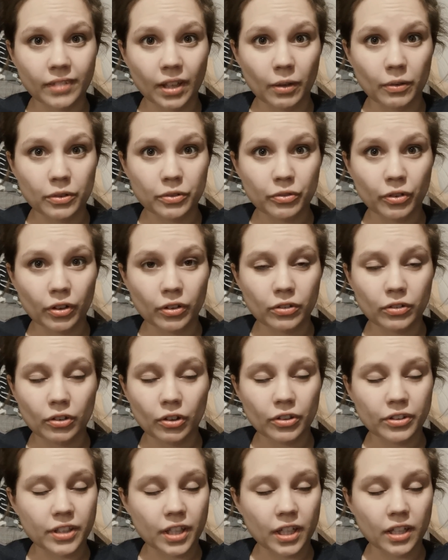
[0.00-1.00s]
That was fun.
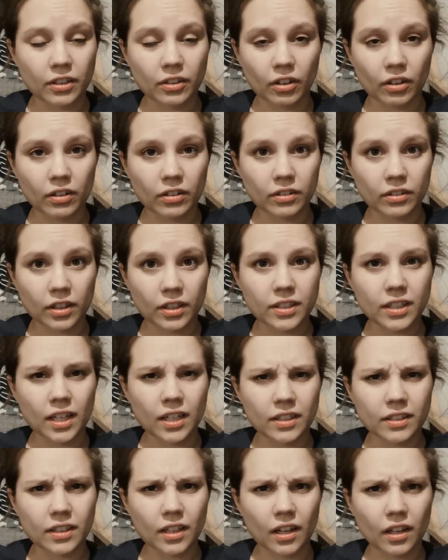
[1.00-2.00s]
Not a date night, a
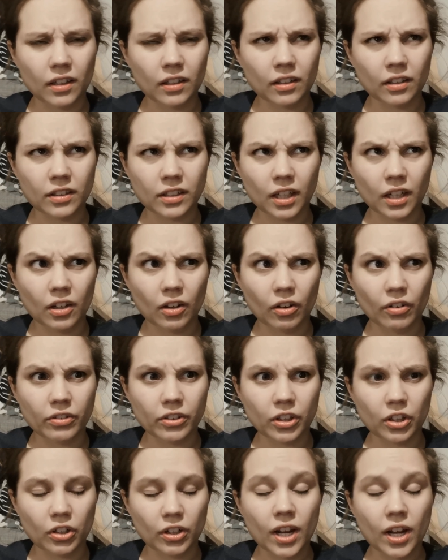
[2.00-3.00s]
date day, a date
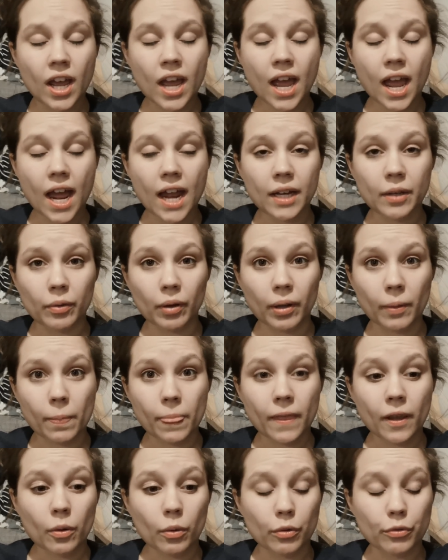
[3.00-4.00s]
afternoon. Anyway,
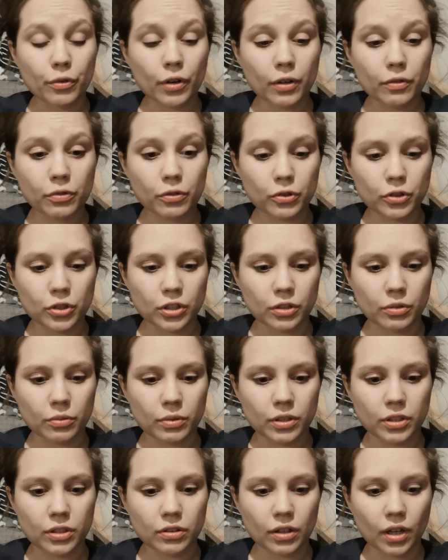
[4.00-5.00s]
we're very fortunate
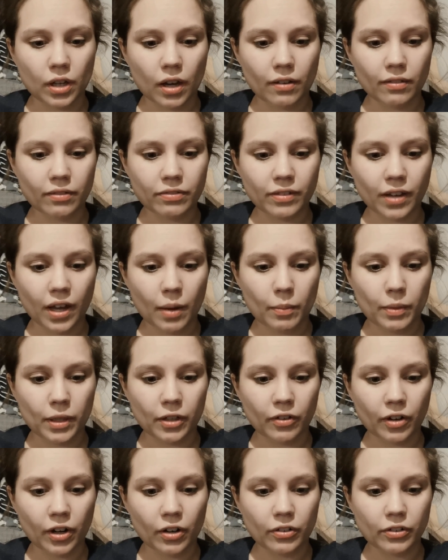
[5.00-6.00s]
we do have
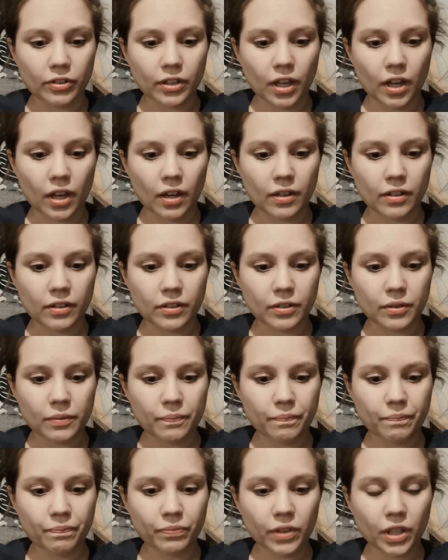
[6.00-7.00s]
family around and
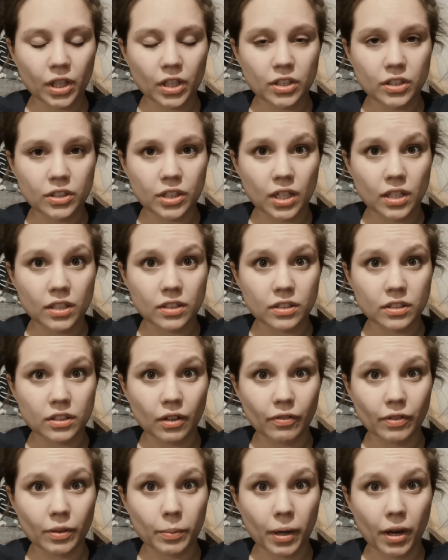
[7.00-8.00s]
Jason's
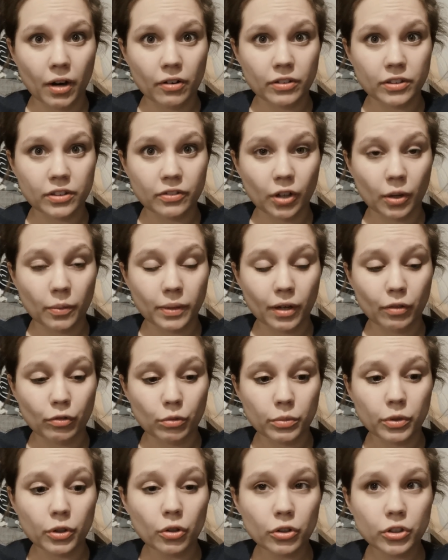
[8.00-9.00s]
lovely parents have come down
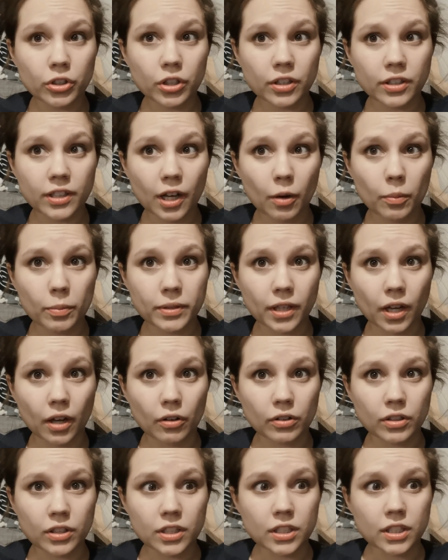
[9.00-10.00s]
from Yorkshire to help us
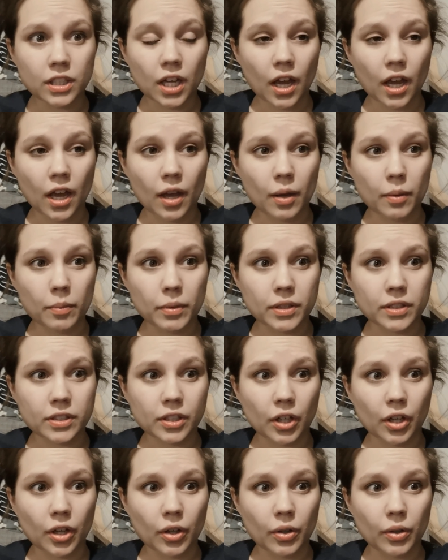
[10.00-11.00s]
out. Um,
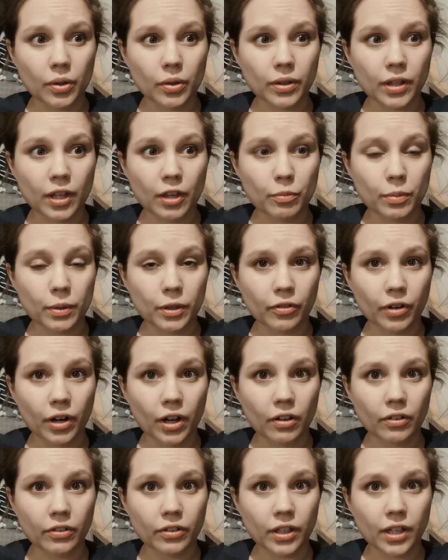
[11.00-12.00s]
so they've been
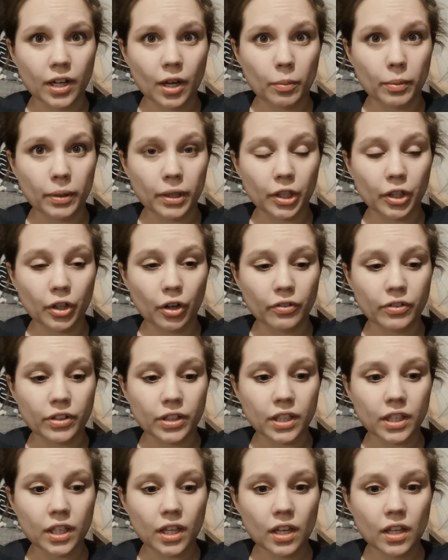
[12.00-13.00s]
around and helping look
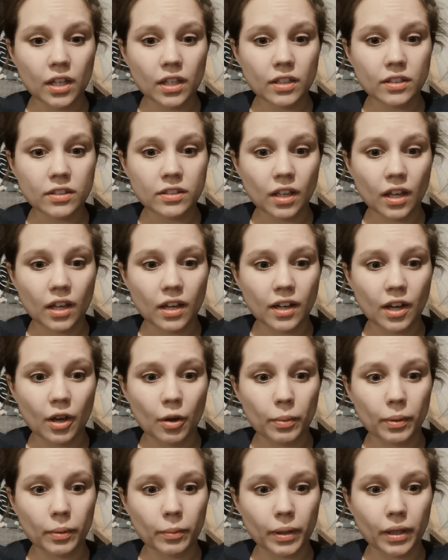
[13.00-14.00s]
after the kids and
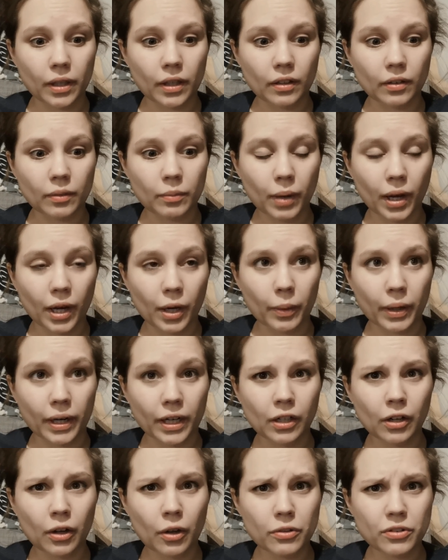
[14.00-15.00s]
helping me pack away
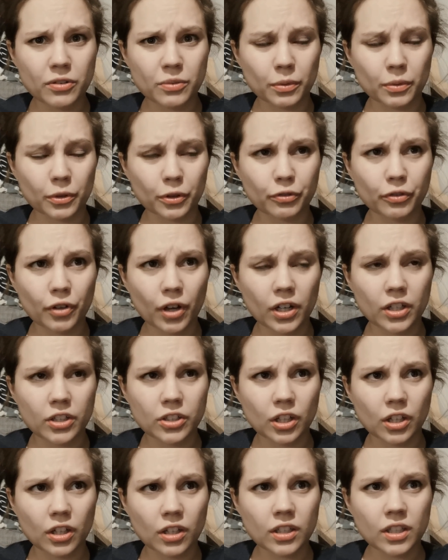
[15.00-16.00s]
clothes and build
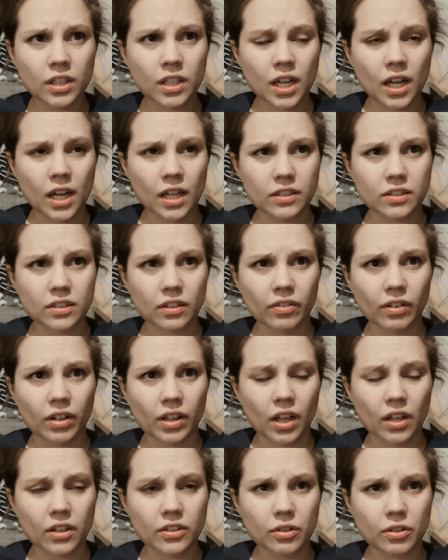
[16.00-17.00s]
furniture and stuff
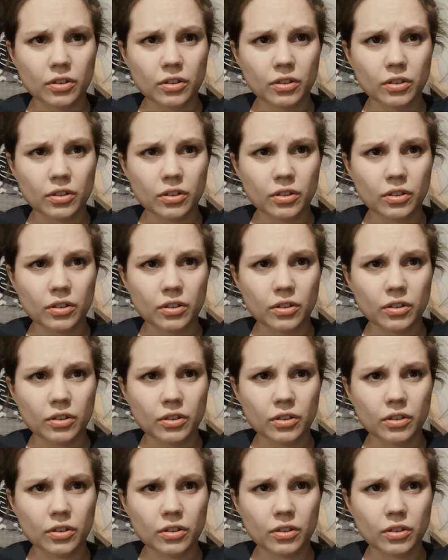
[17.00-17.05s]
like that.